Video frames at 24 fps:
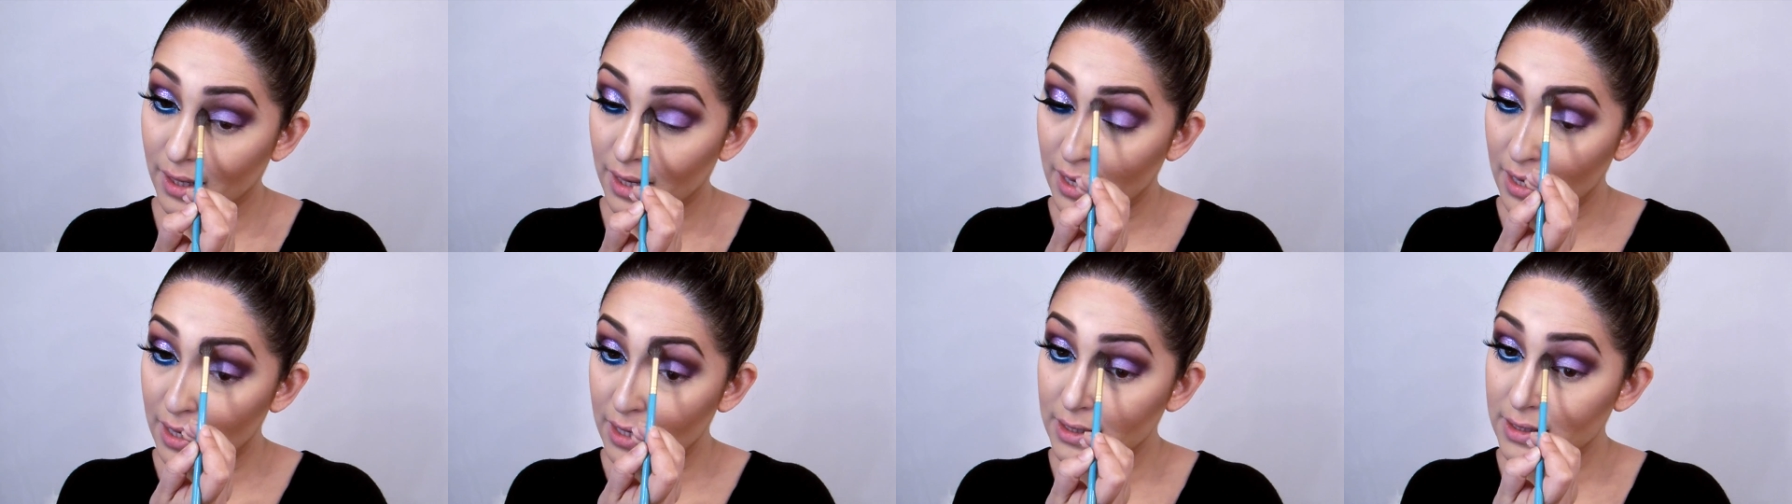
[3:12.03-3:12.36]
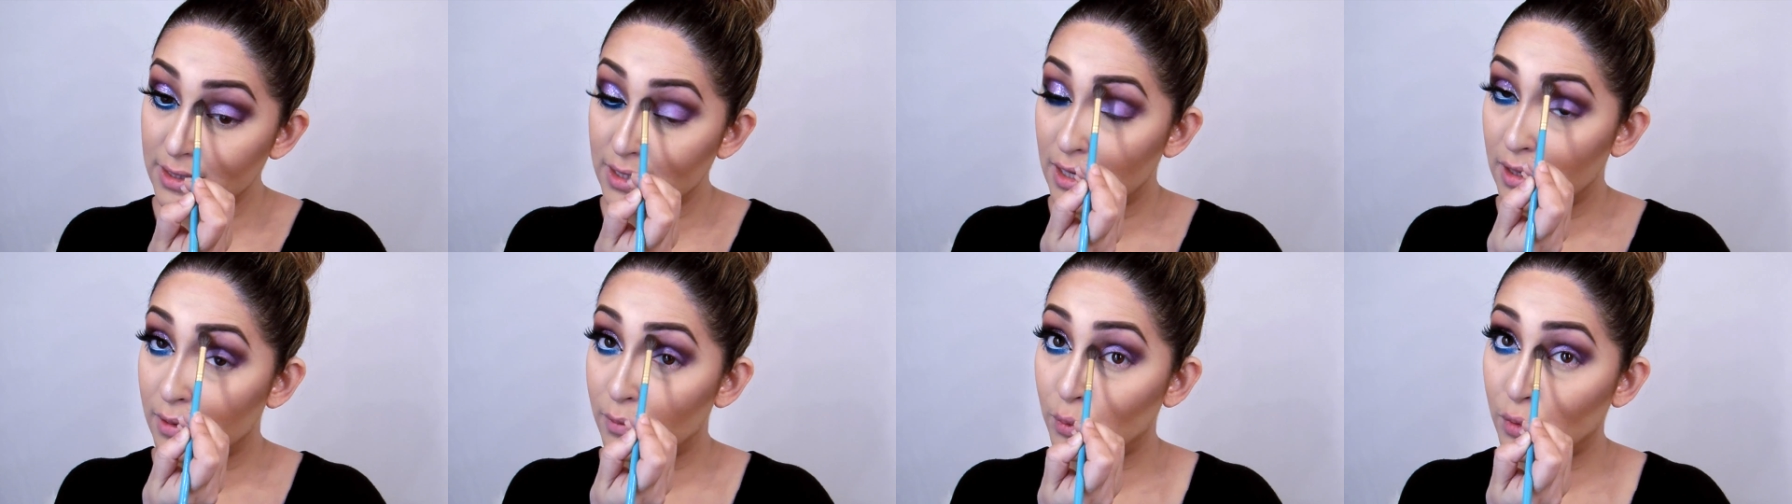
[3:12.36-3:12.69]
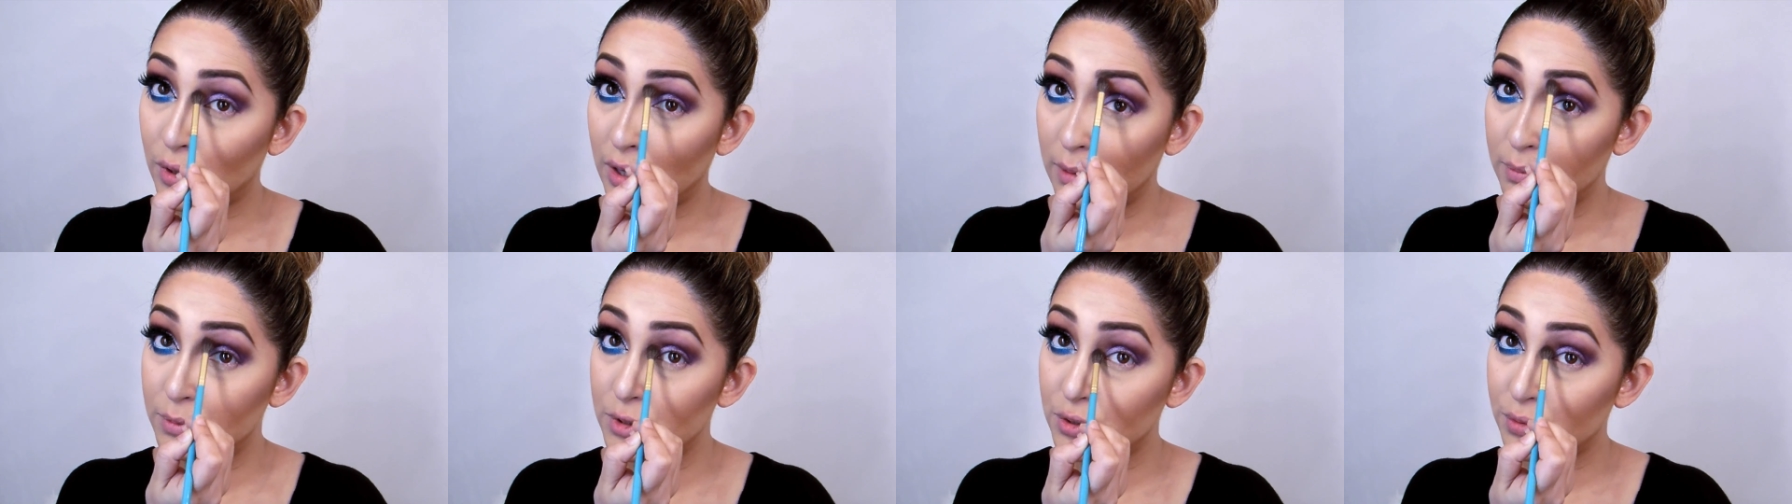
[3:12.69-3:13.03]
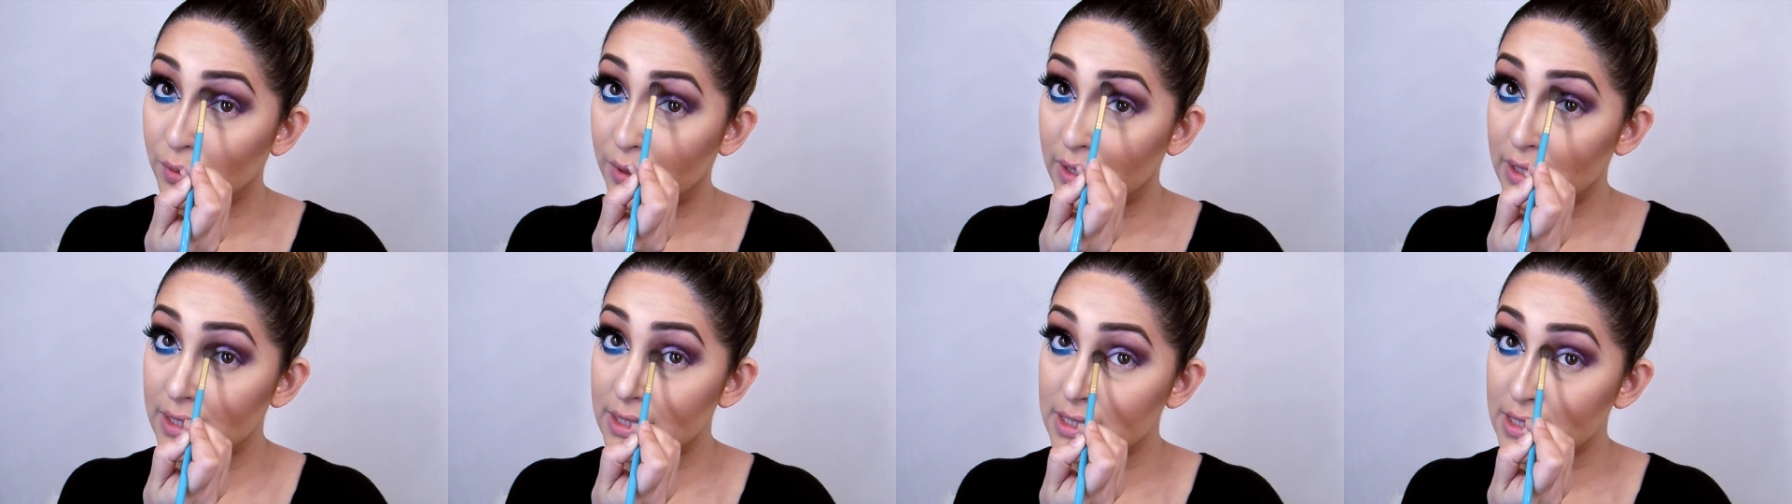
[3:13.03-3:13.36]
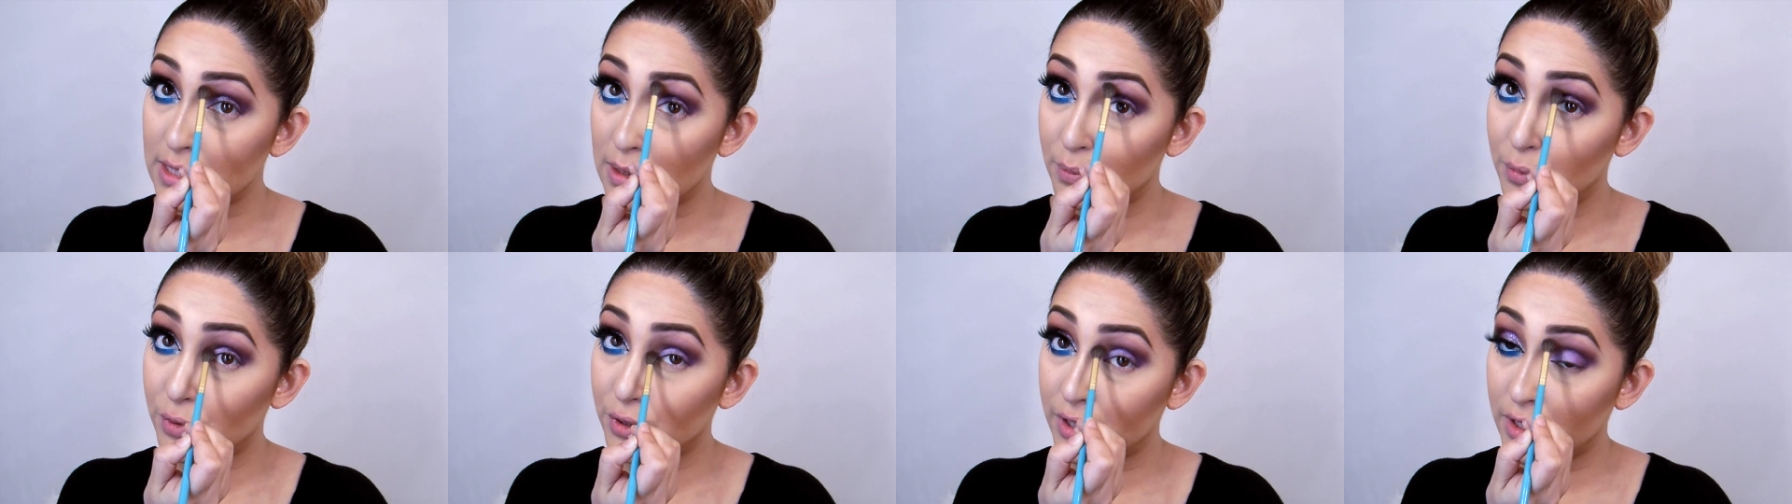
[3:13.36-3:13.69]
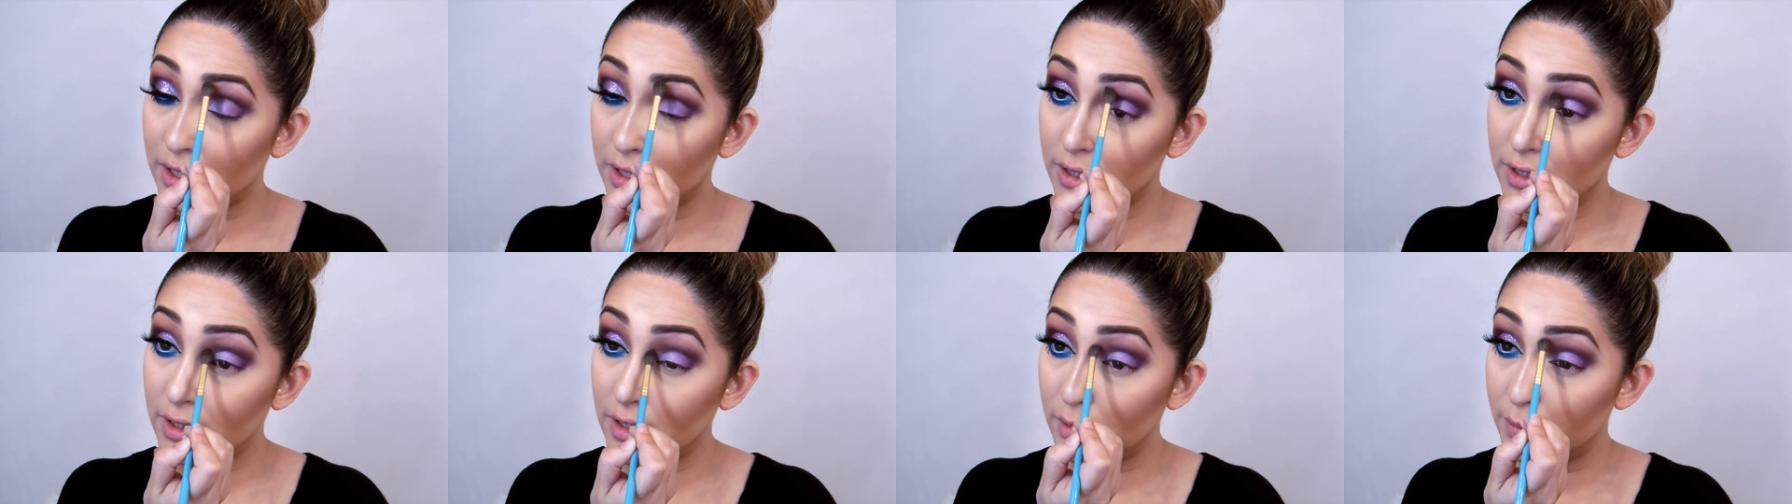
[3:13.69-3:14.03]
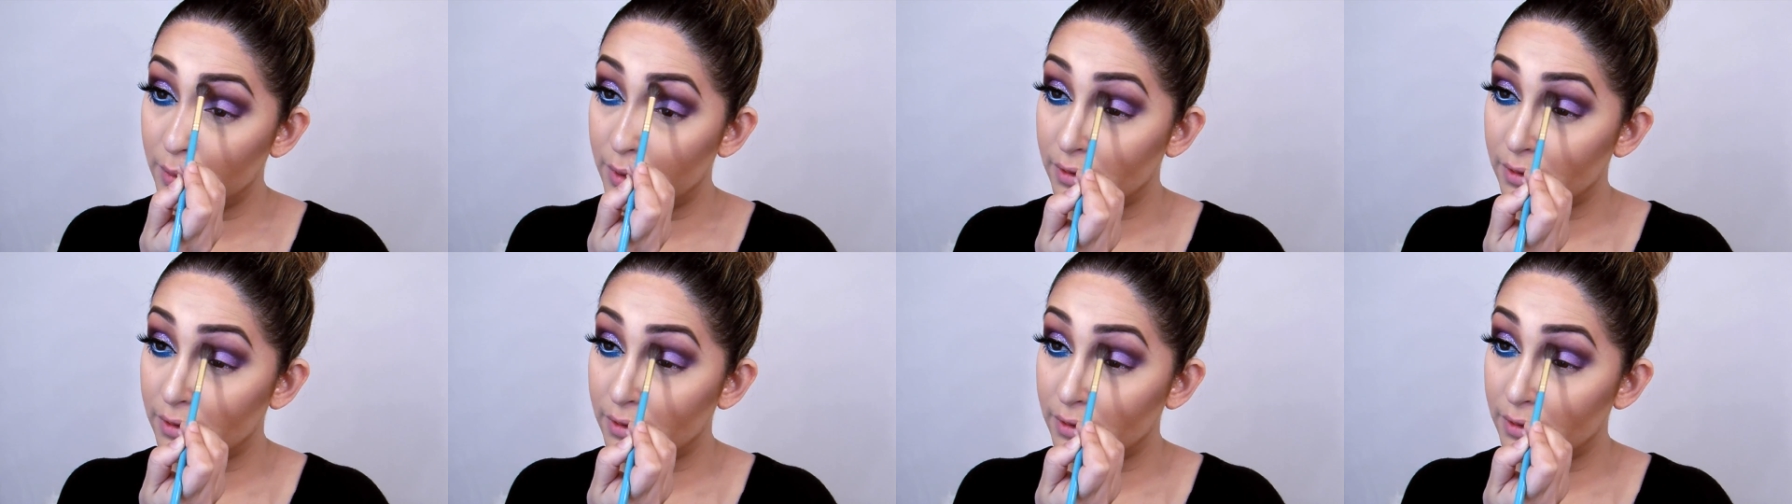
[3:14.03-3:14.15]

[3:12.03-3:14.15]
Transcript: And what I'm doing is I'm putting a little